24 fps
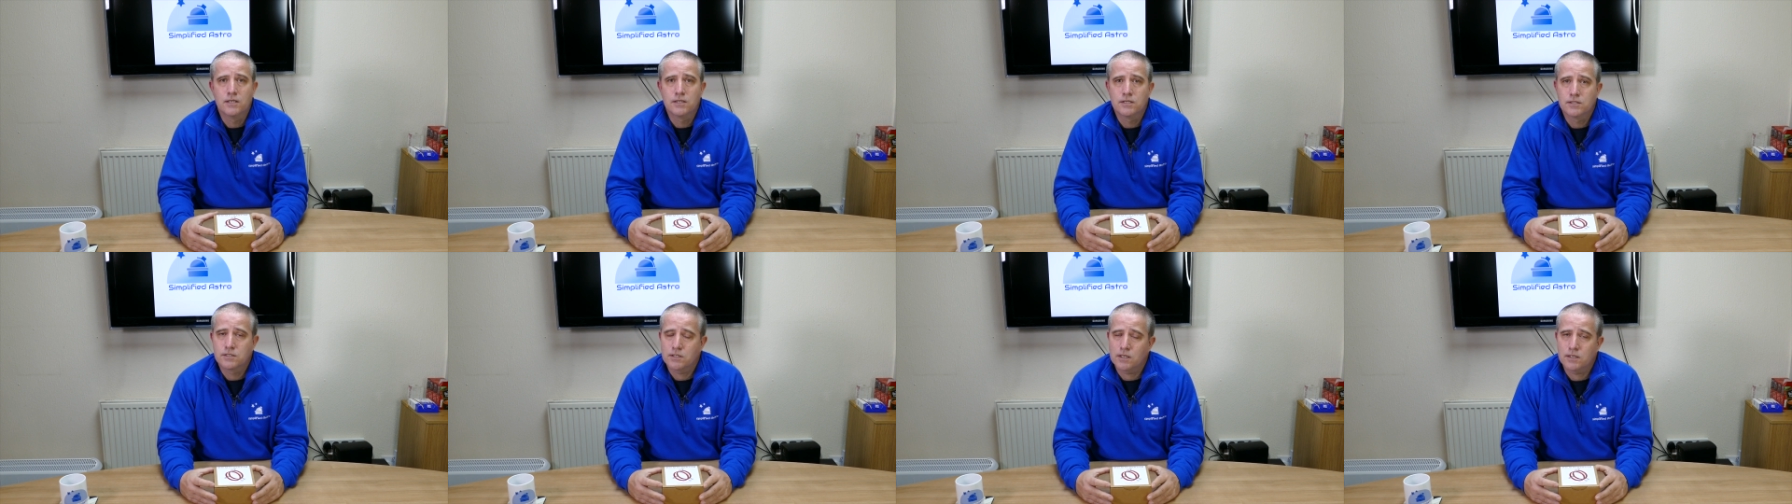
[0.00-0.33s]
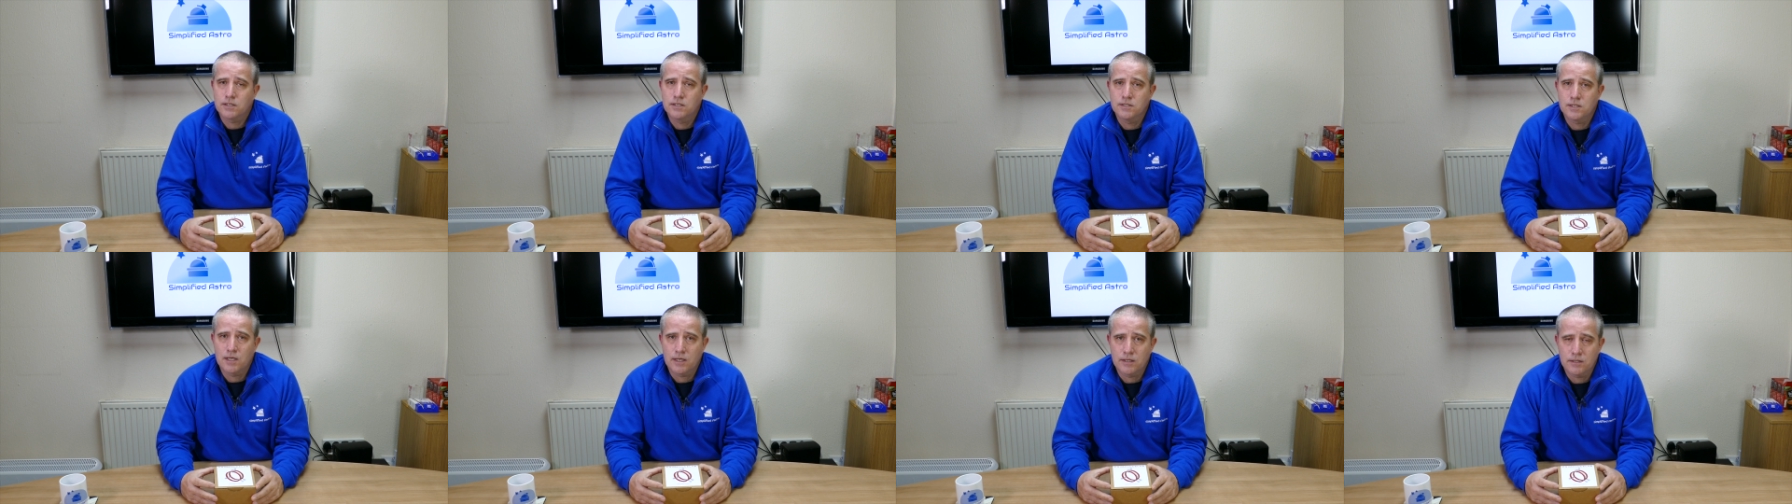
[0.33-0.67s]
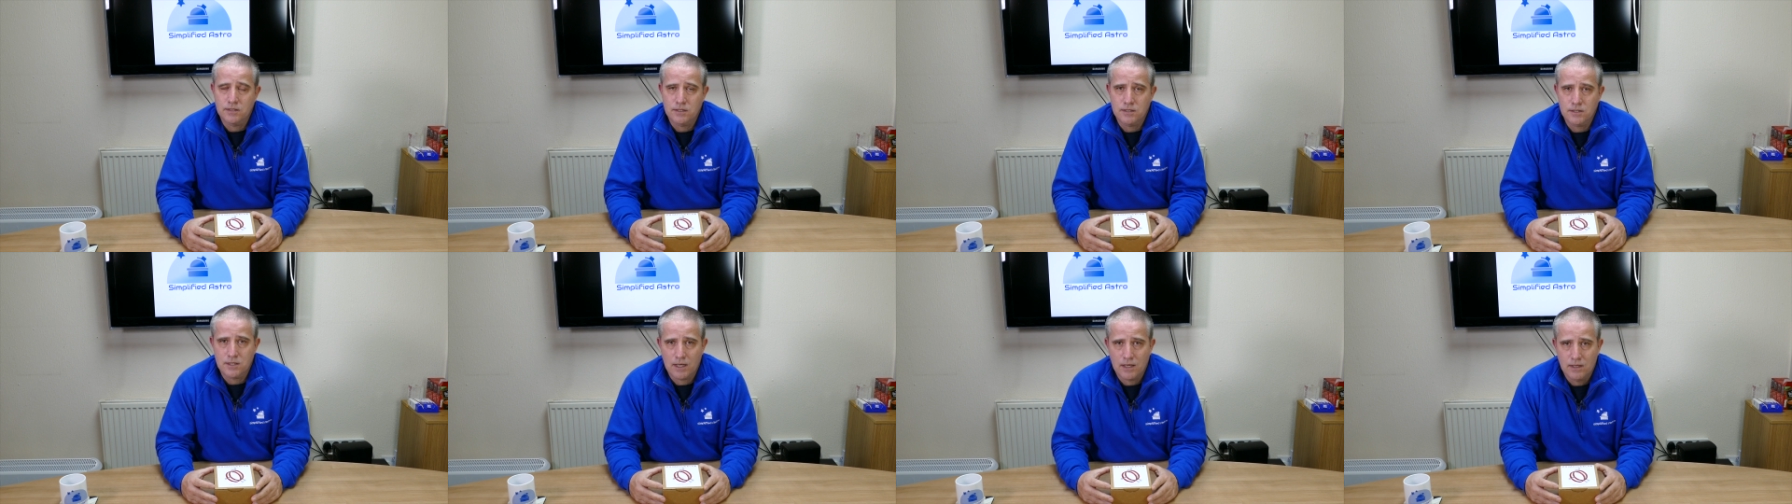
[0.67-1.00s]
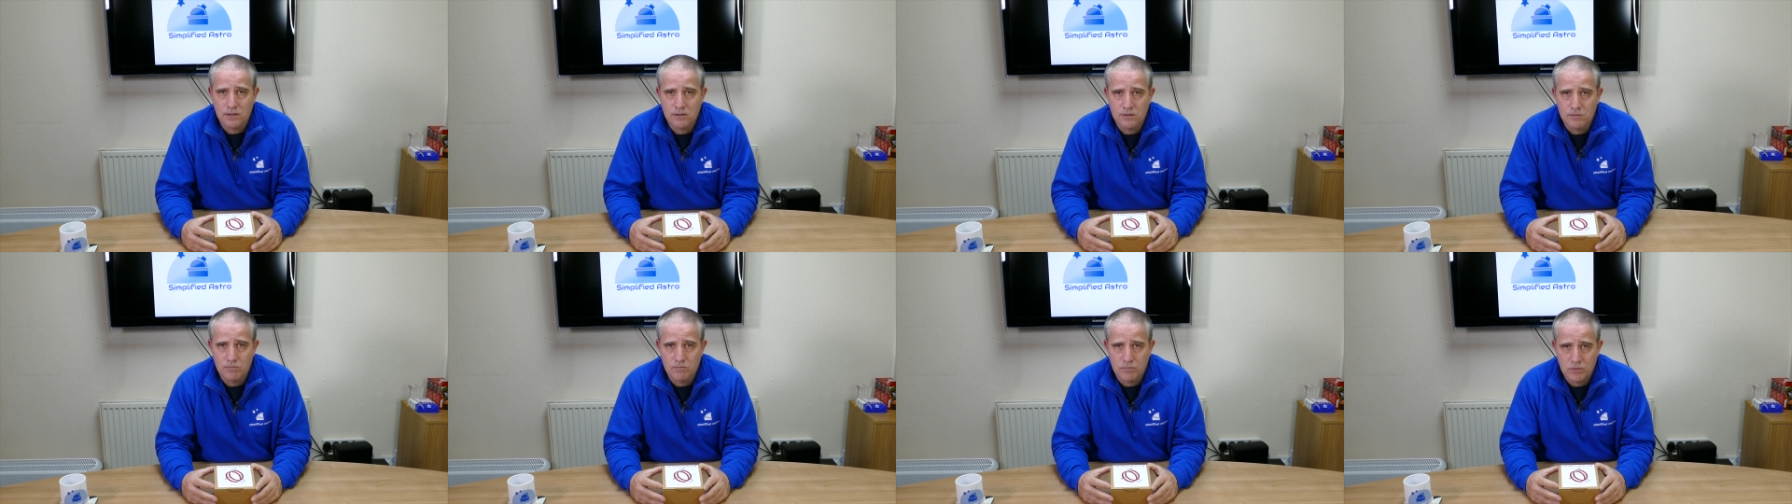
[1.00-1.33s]
stick his head in the
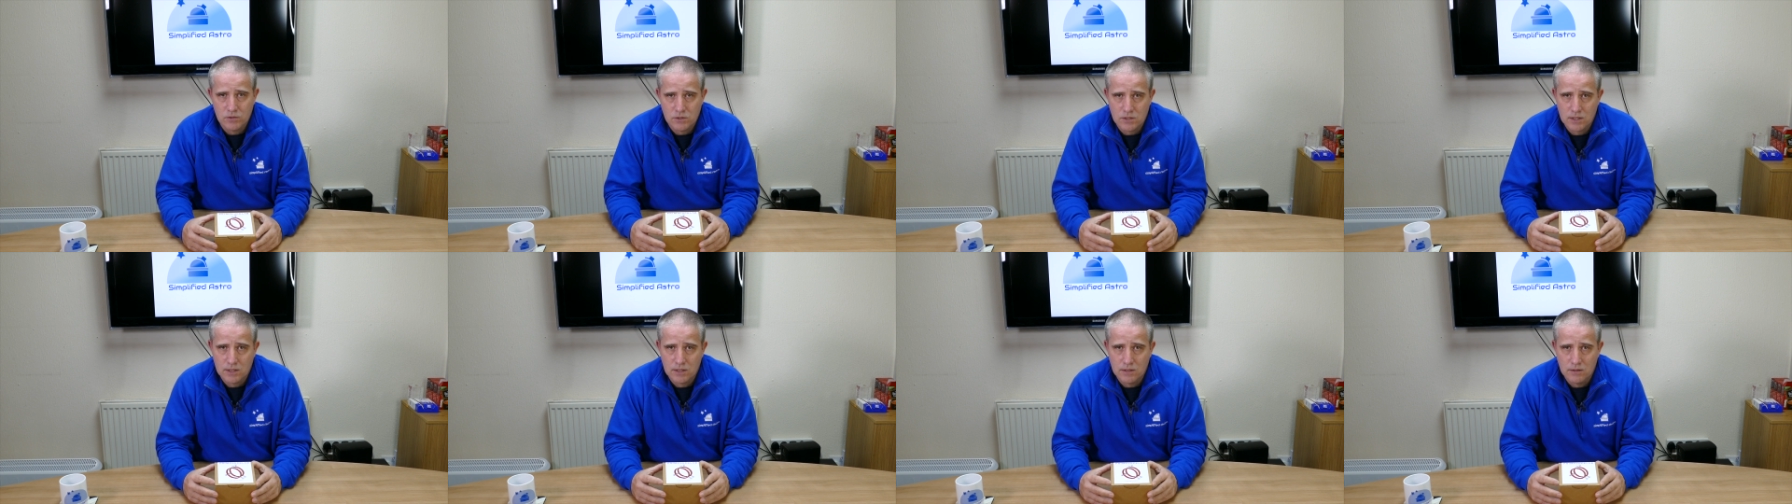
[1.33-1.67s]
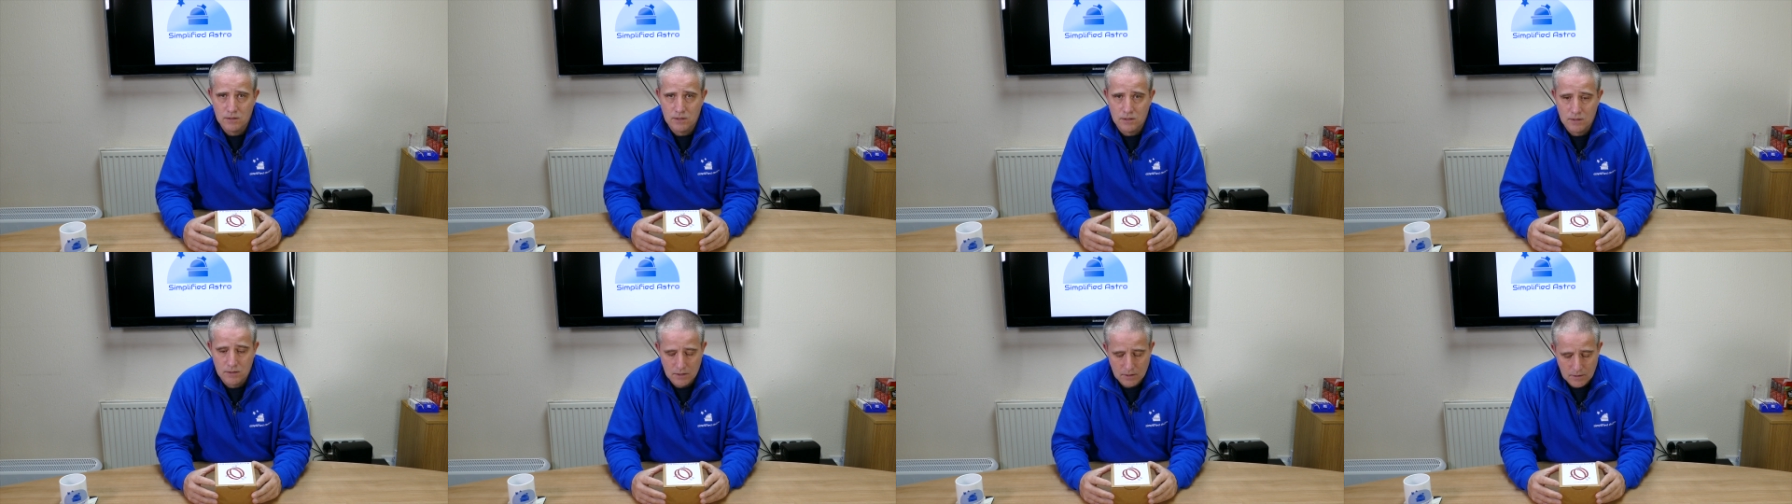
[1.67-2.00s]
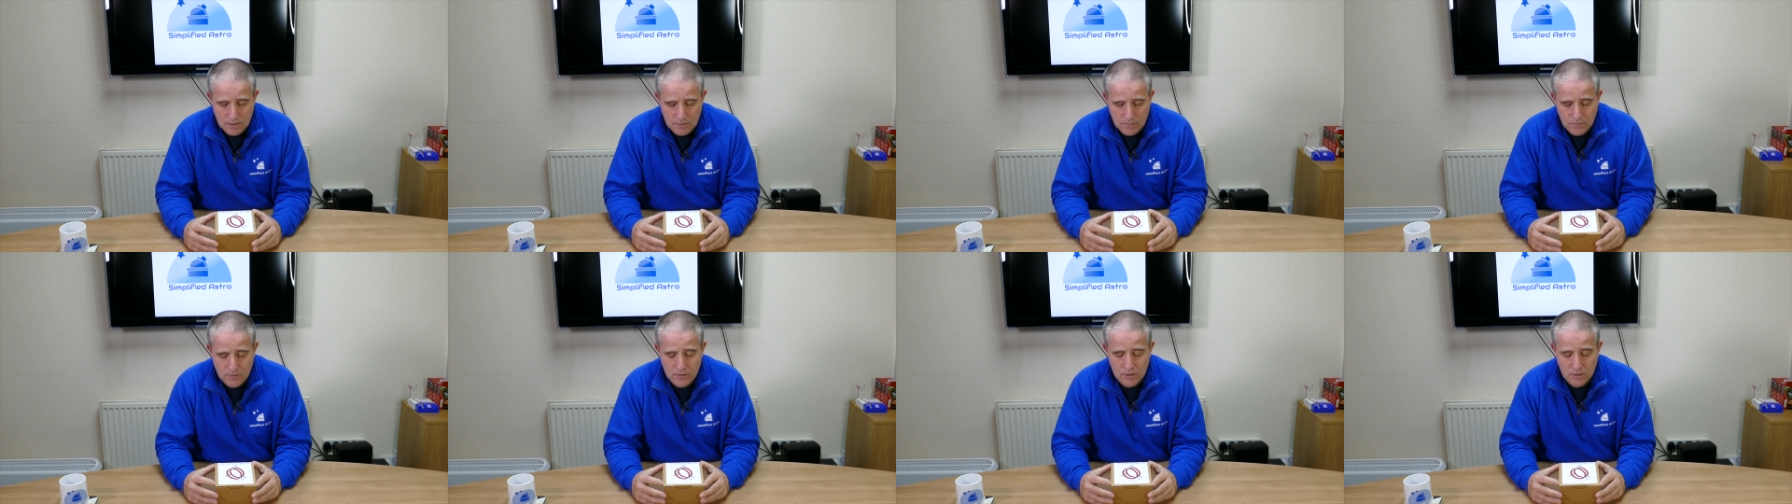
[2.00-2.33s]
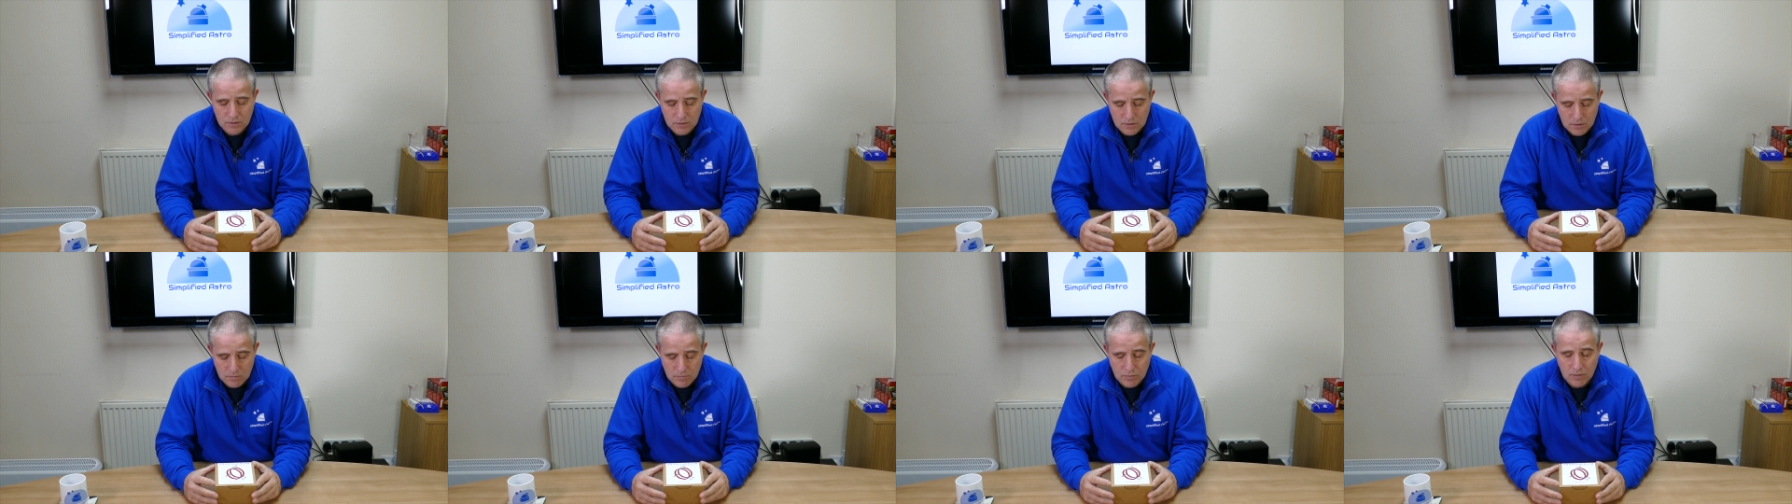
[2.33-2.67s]
sand and pretend uh,
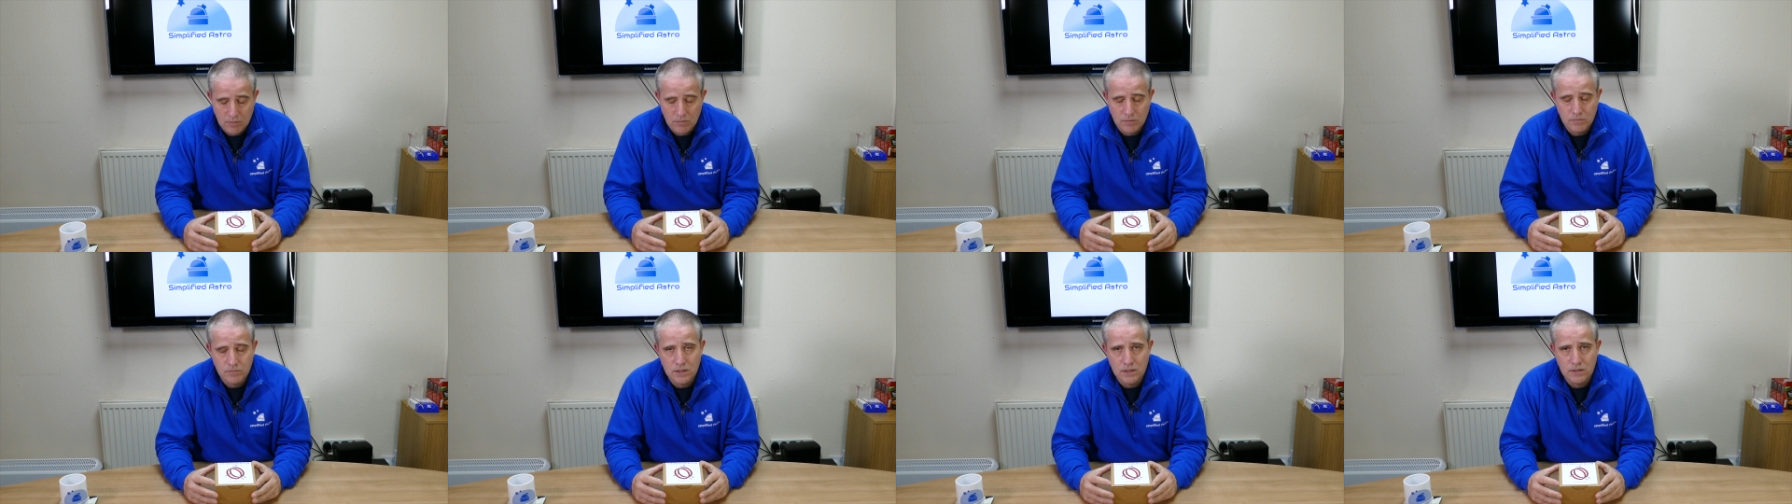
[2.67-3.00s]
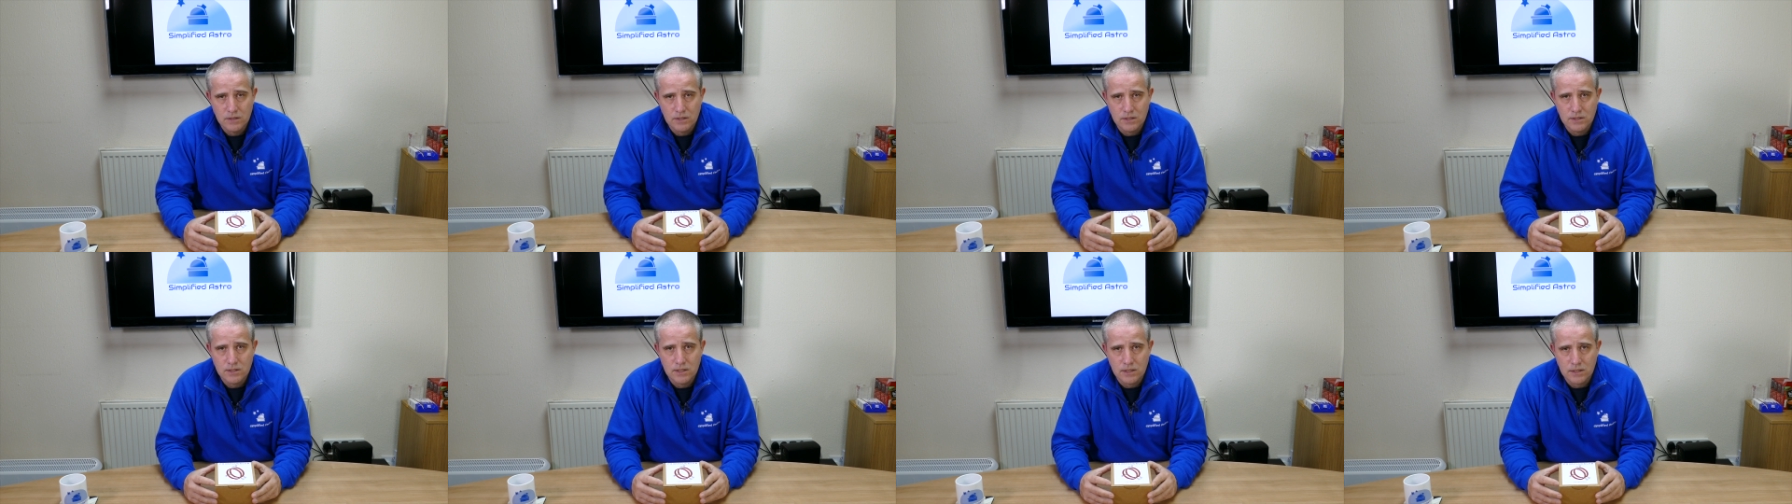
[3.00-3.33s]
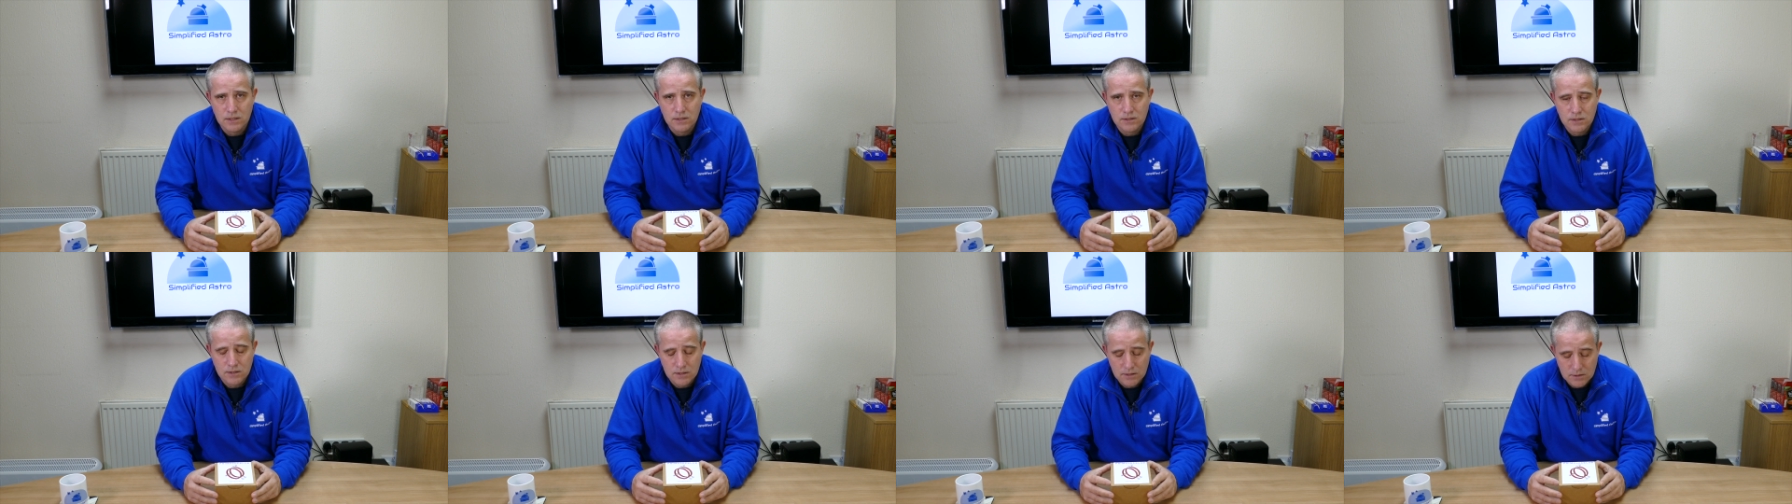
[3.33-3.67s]
that the problem didn't exist.